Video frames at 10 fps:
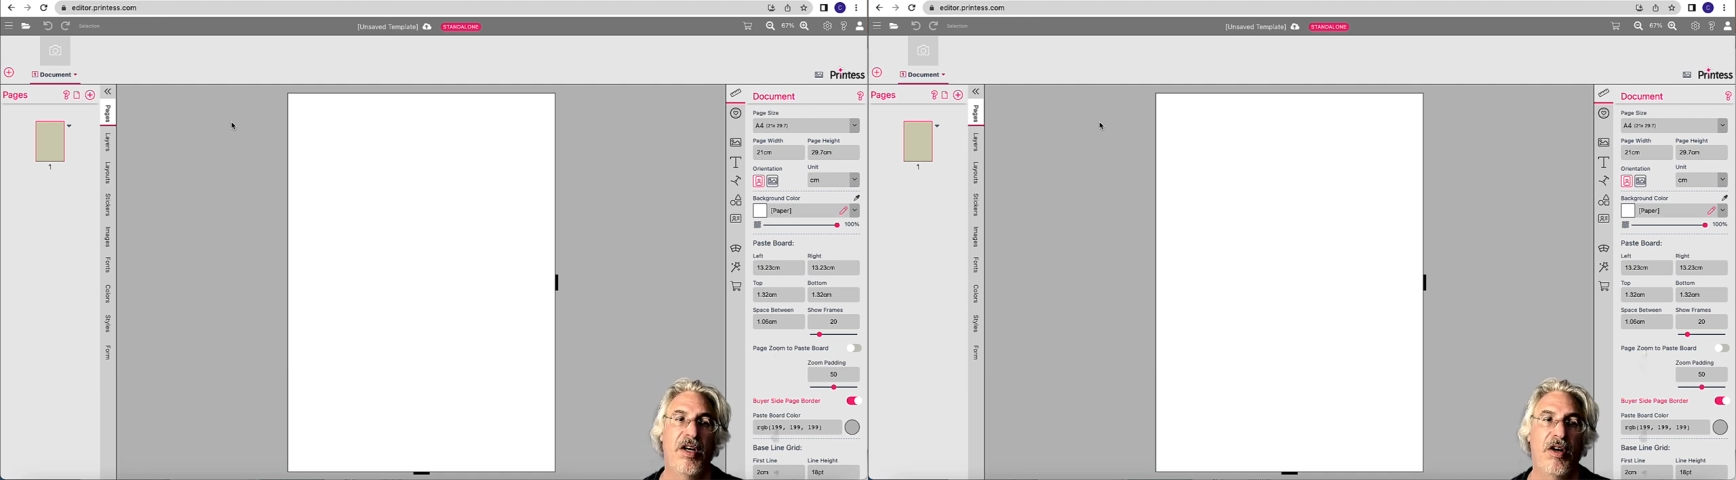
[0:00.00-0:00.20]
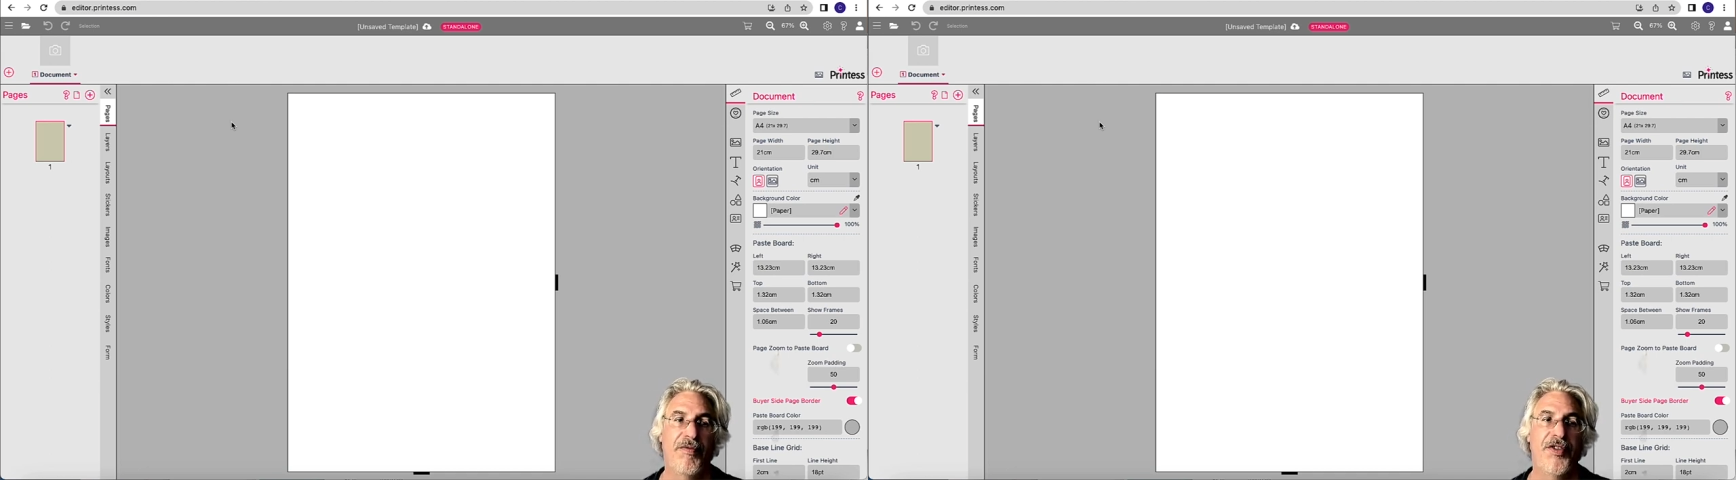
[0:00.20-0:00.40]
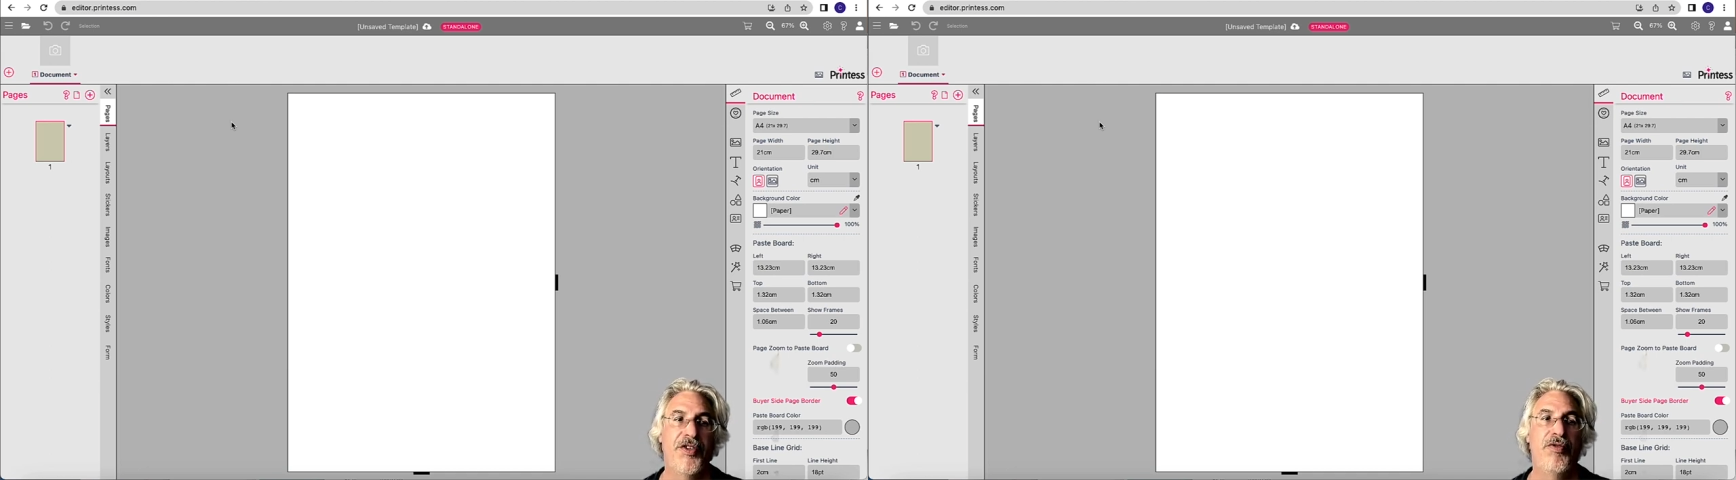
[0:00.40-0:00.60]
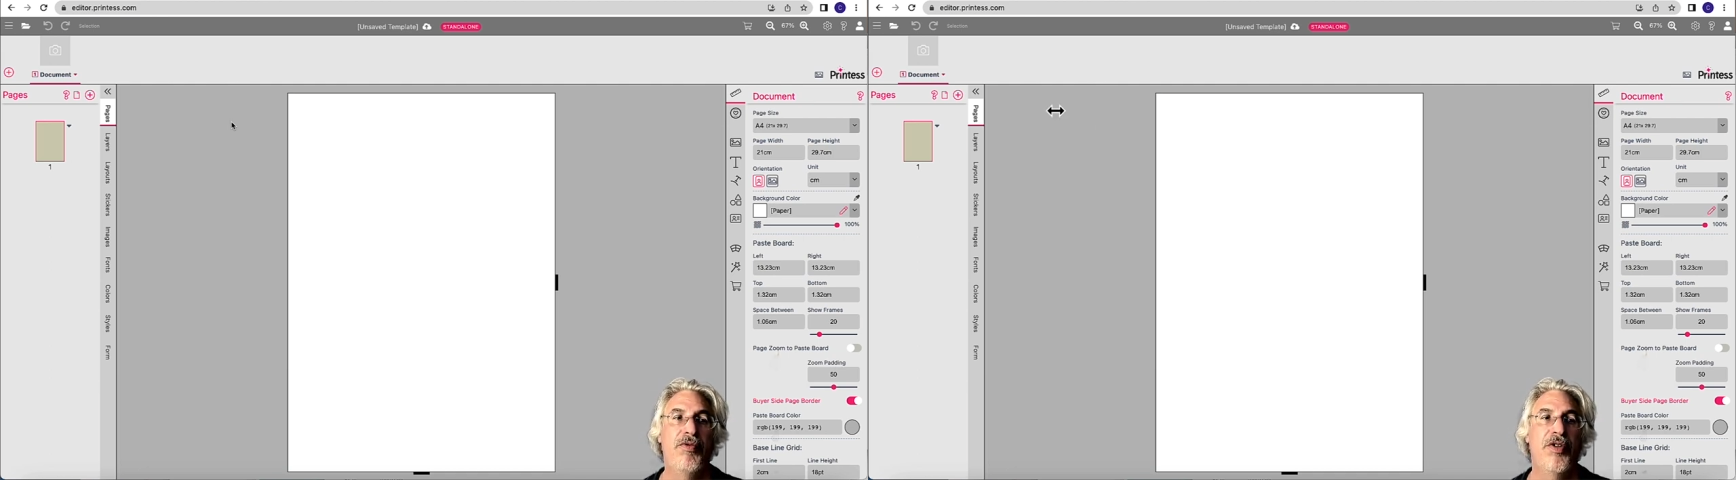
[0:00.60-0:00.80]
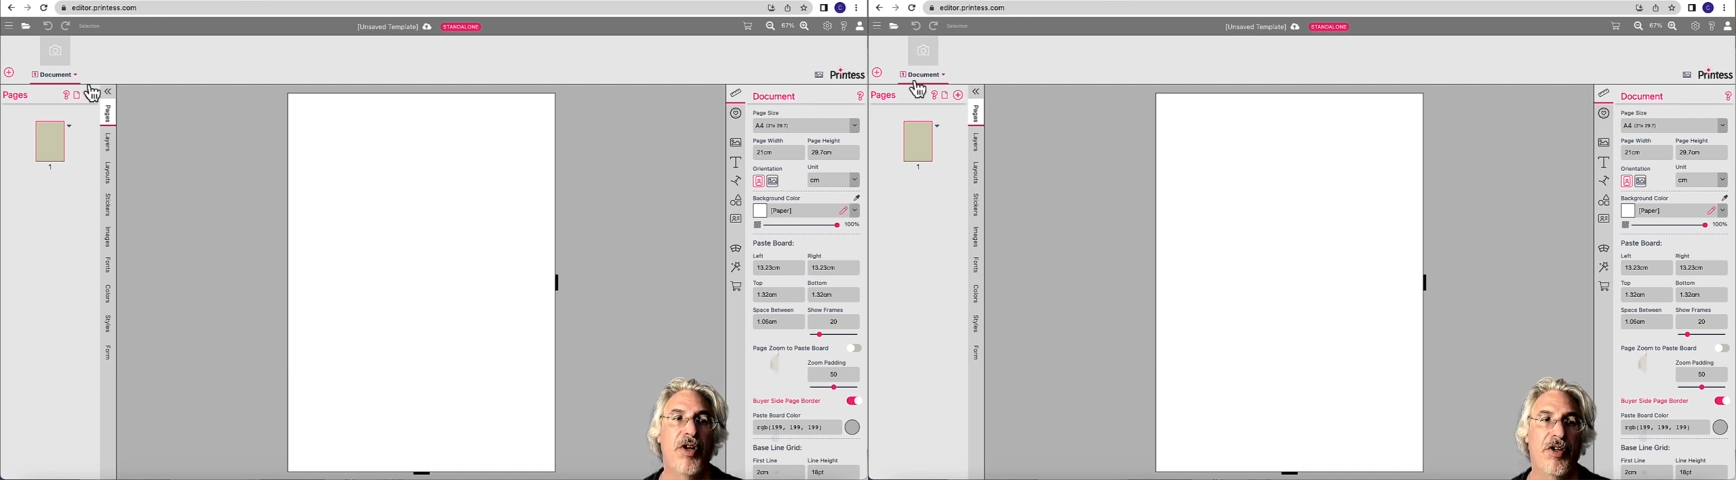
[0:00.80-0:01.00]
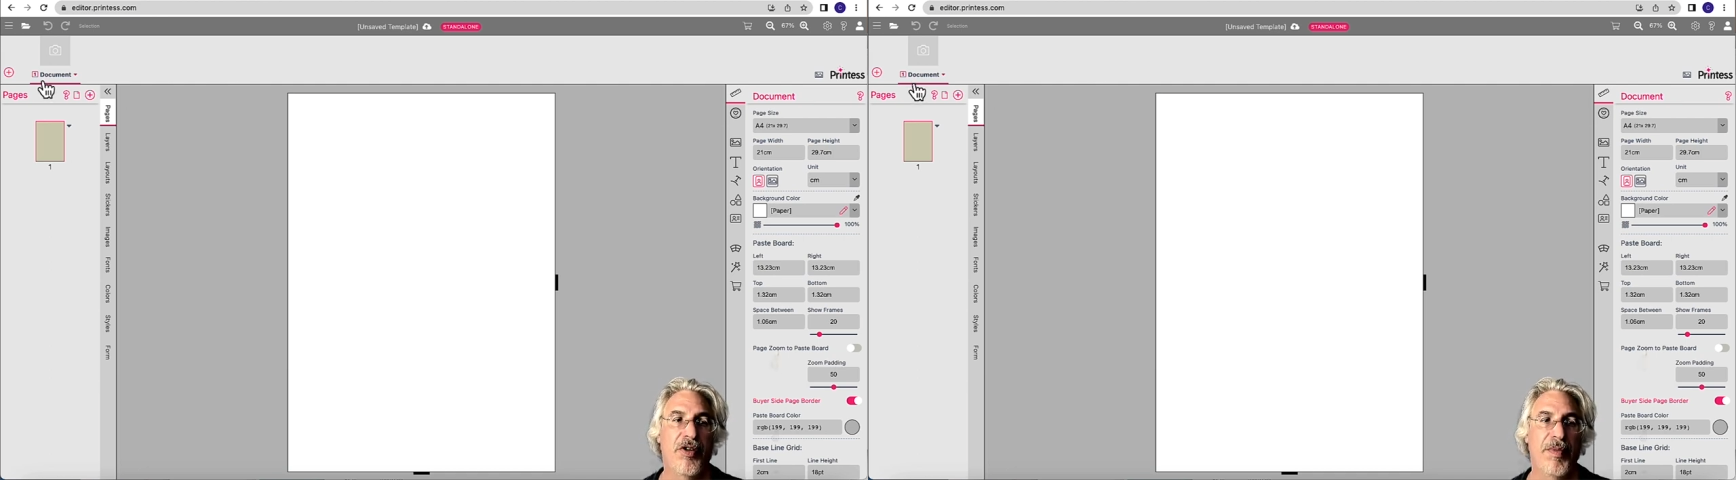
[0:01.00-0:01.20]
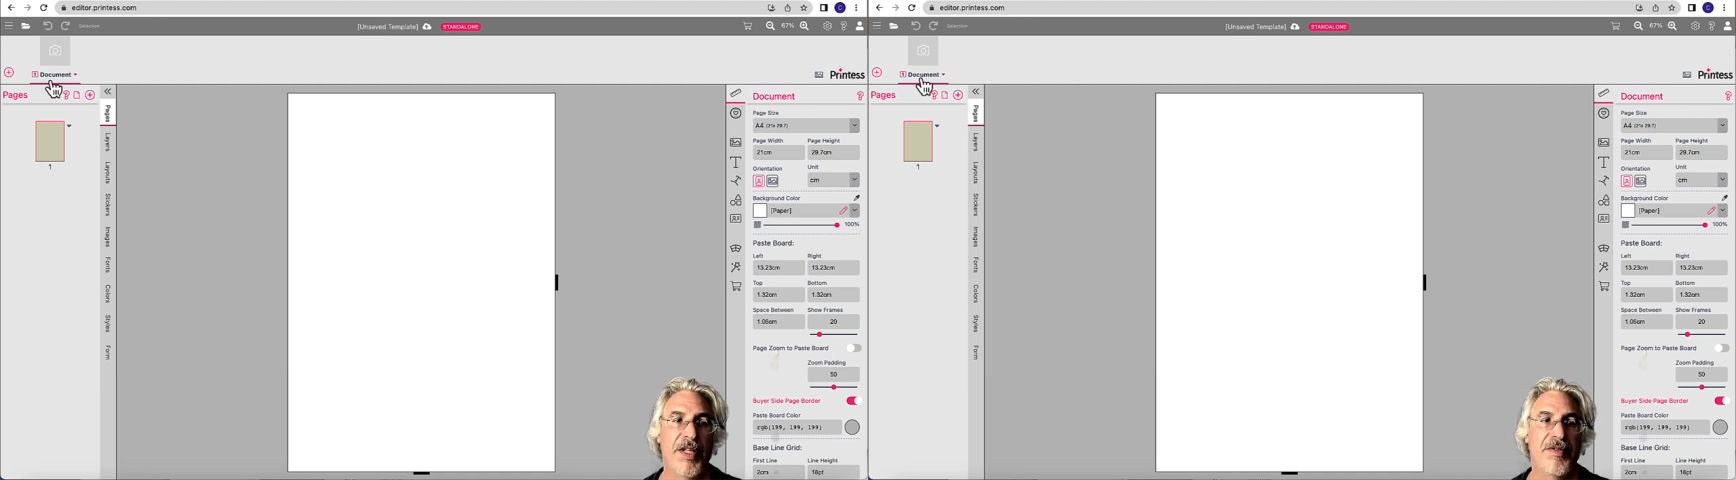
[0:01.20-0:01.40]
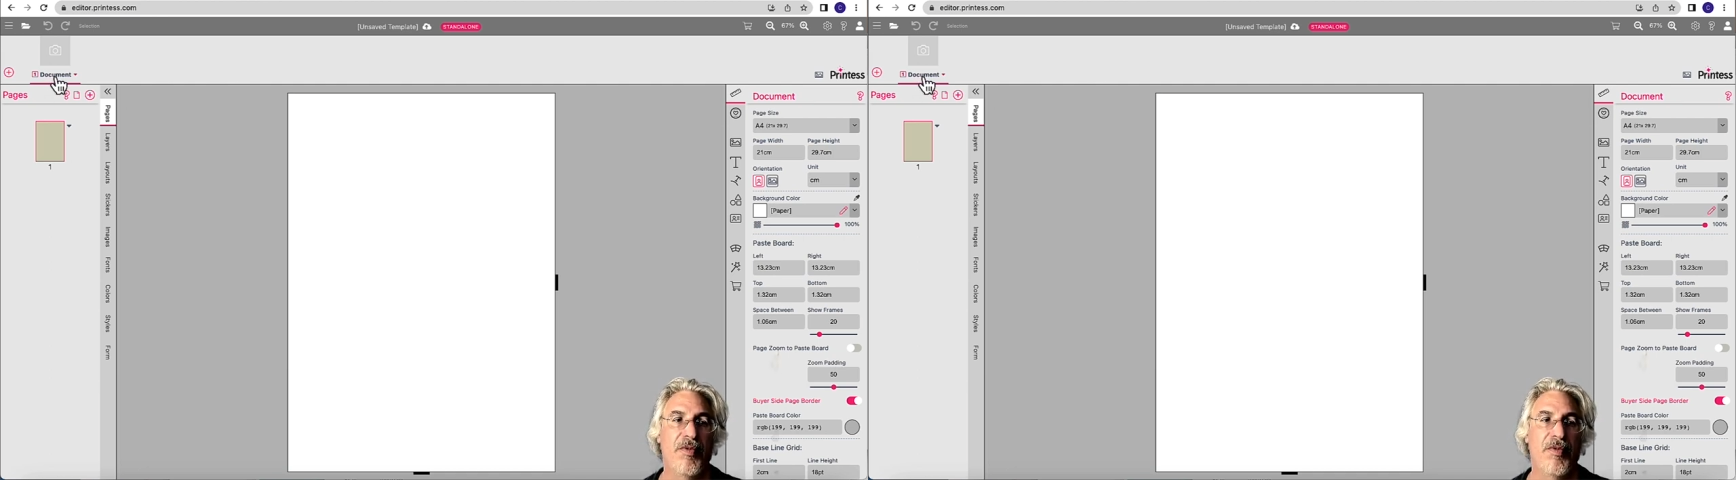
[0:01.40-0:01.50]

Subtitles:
of two documents.